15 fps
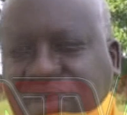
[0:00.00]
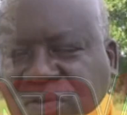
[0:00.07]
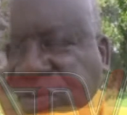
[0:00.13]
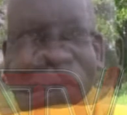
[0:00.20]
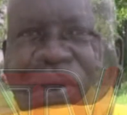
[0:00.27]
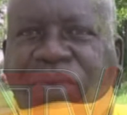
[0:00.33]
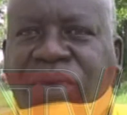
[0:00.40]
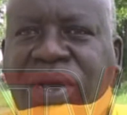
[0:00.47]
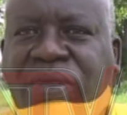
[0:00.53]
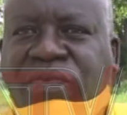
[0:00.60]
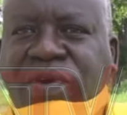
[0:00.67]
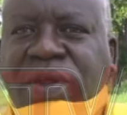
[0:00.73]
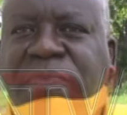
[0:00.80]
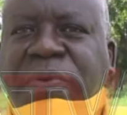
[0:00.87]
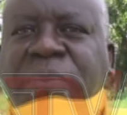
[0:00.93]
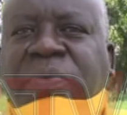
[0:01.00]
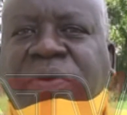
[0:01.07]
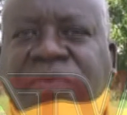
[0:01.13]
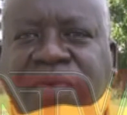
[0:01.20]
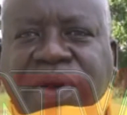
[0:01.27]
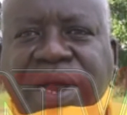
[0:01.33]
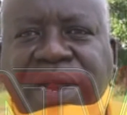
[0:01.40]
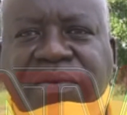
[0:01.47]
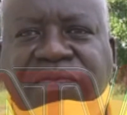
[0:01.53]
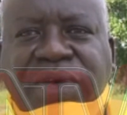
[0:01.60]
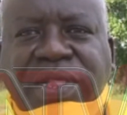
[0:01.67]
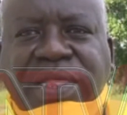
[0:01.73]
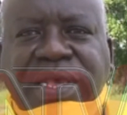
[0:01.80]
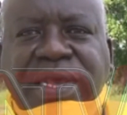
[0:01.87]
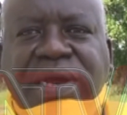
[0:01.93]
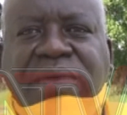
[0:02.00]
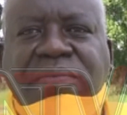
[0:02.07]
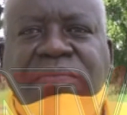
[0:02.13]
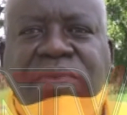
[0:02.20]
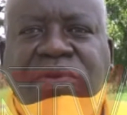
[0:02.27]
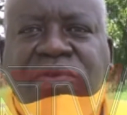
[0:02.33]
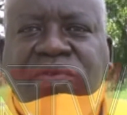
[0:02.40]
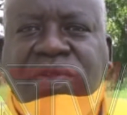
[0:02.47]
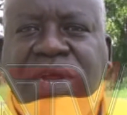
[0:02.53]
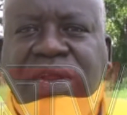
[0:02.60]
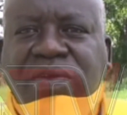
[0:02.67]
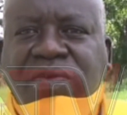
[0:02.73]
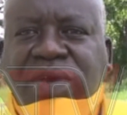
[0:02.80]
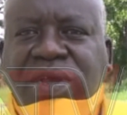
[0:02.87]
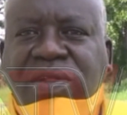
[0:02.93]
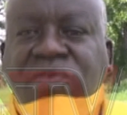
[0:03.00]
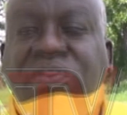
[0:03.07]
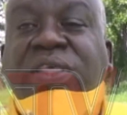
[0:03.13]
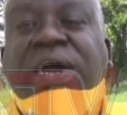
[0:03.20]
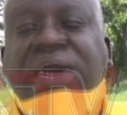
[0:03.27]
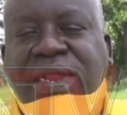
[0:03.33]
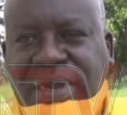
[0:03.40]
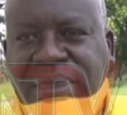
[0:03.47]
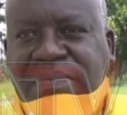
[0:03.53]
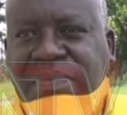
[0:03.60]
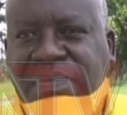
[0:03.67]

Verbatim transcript: If I win for the people of Uganda, first thing I'm to start doing is to thank them.